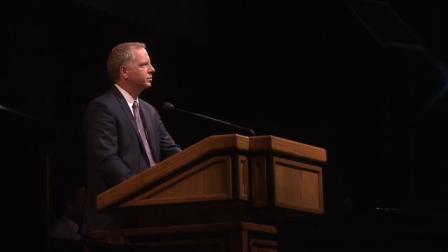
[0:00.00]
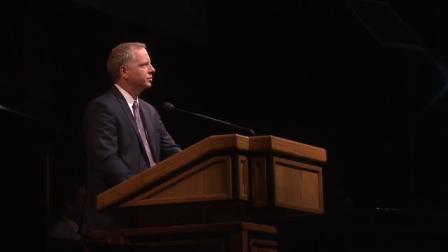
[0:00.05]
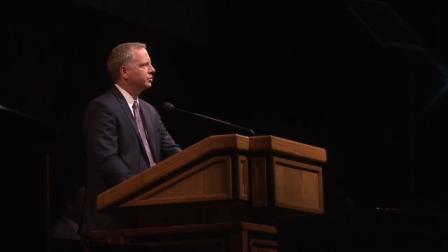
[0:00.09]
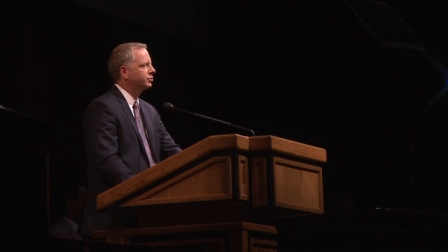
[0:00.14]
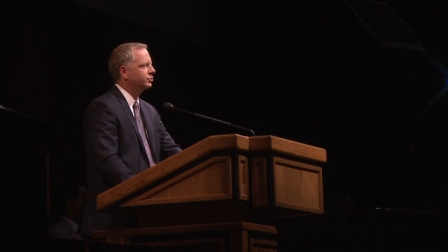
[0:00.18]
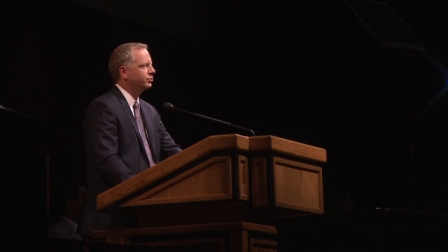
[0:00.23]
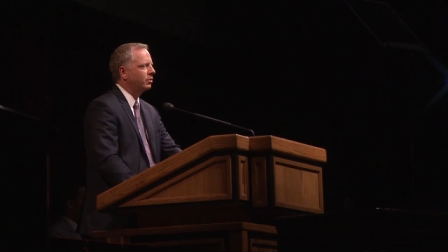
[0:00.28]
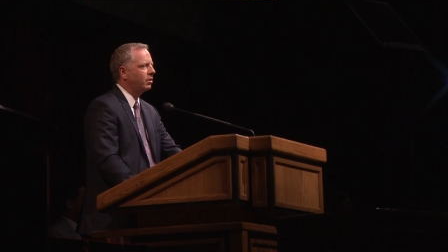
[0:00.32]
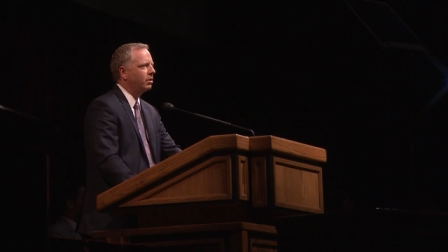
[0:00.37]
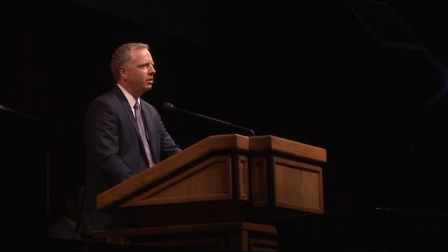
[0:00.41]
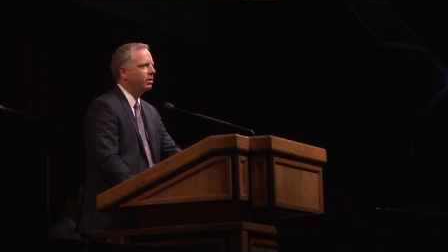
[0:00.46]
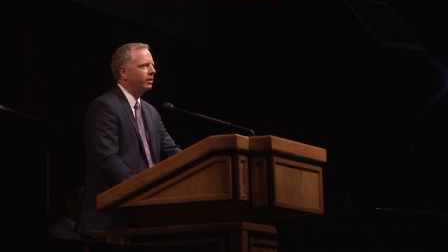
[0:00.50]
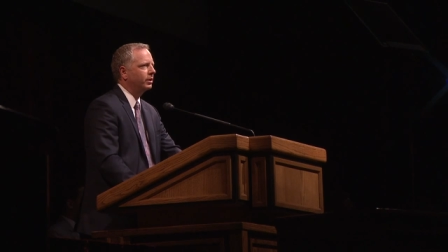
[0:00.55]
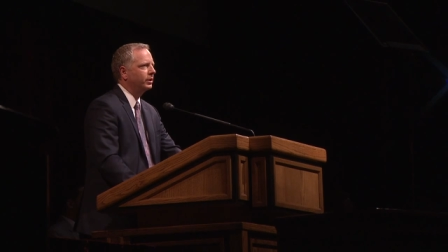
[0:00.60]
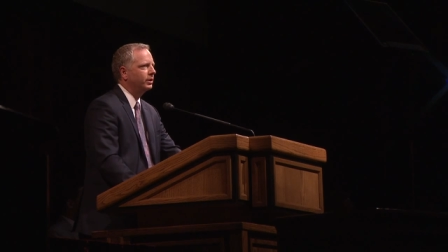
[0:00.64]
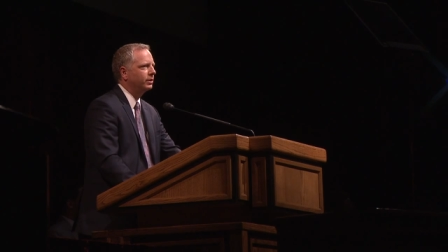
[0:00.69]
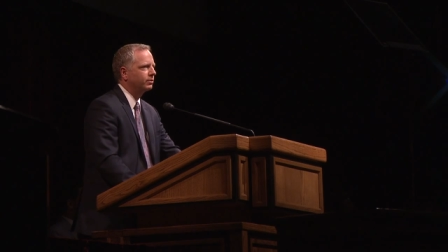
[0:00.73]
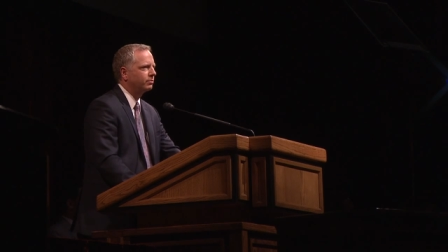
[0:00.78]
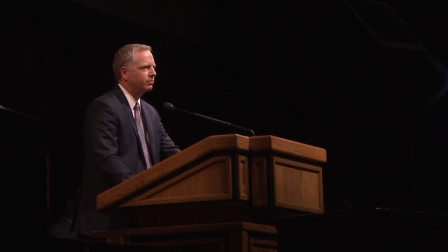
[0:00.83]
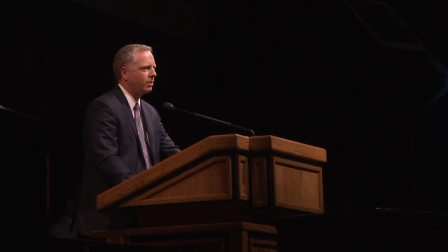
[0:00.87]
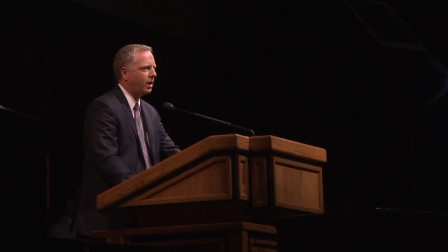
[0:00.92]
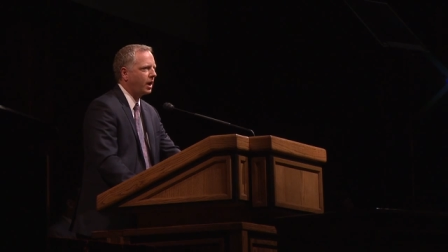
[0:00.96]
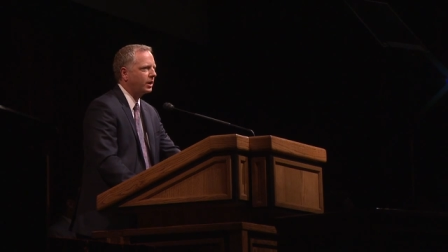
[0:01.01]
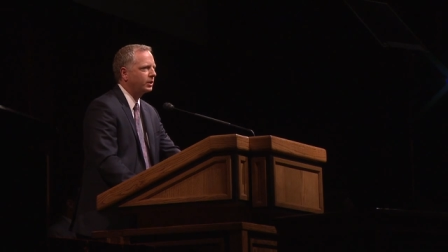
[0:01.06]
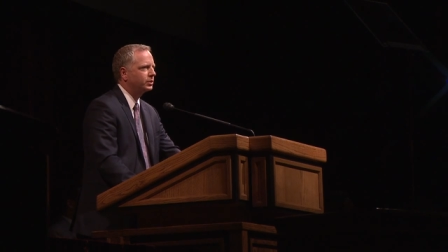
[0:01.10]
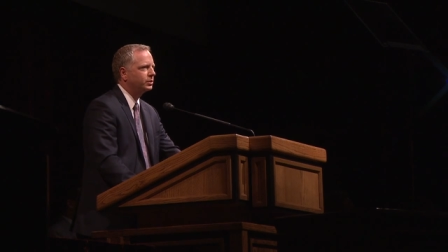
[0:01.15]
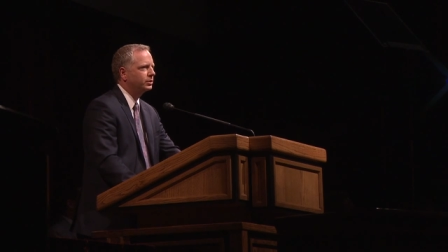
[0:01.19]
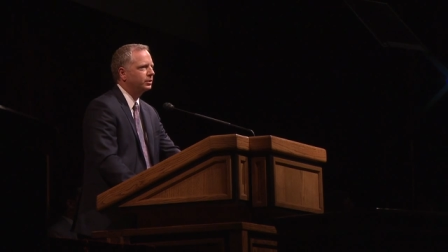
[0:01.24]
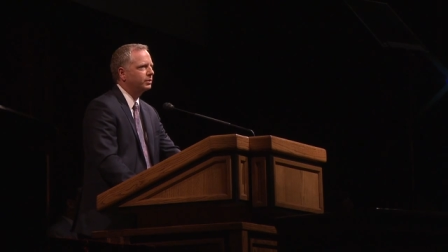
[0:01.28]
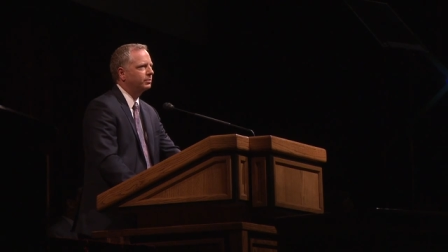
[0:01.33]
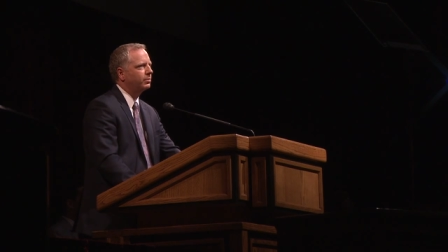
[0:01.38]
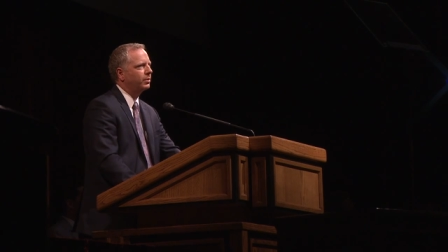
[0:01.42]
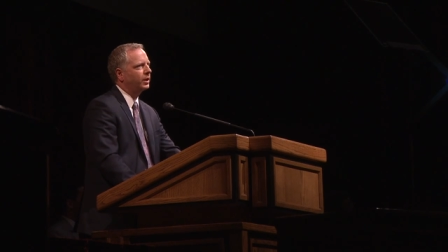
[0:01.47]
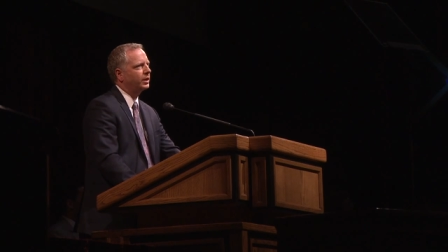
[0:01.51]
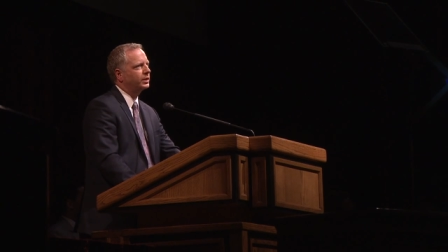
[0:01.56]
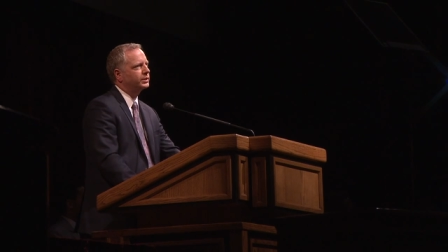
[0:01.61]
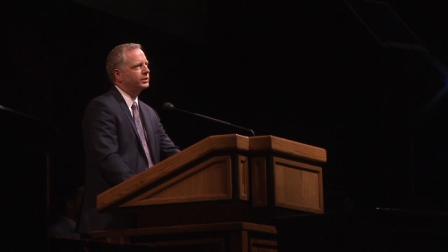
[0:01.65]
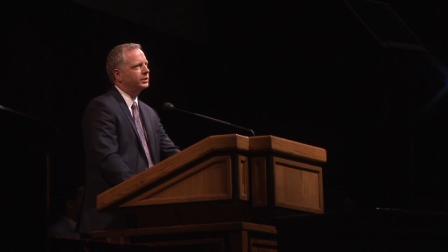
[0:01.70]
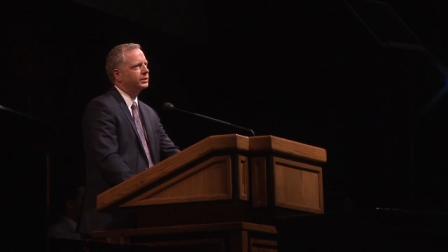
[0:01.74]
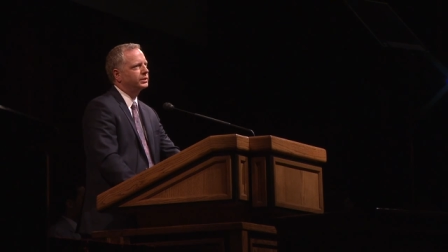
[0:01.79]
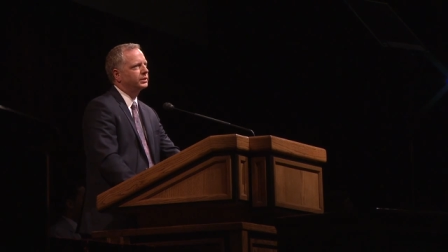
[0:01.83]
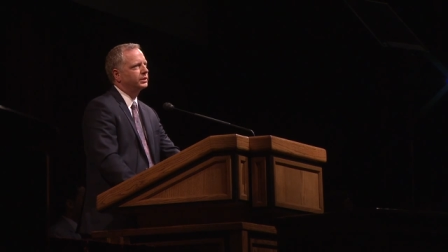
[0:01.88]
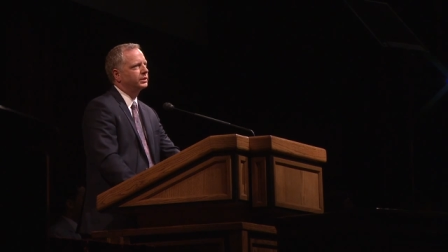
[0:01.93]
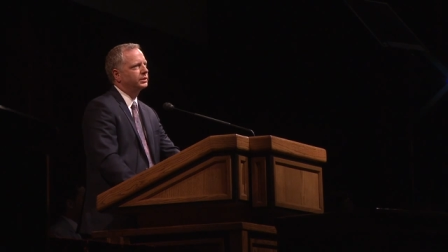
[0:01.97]
strong in rational
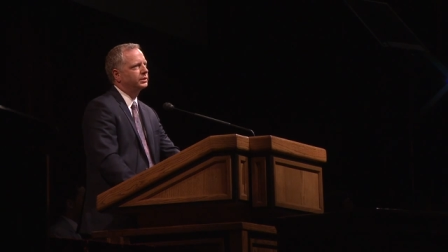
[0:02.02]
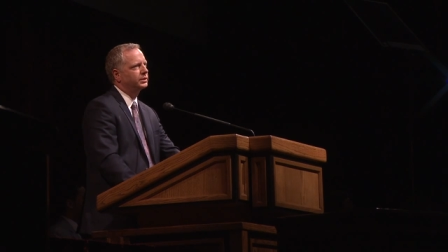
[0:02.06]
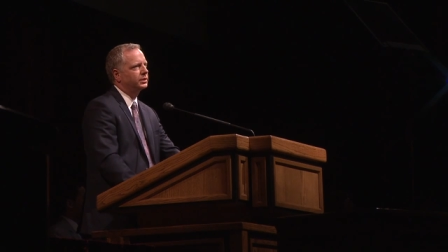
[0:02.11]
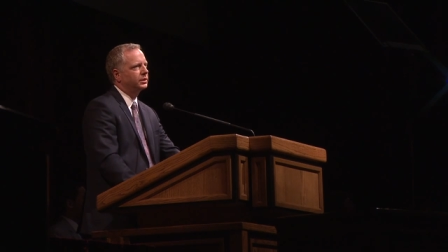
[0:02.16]
processes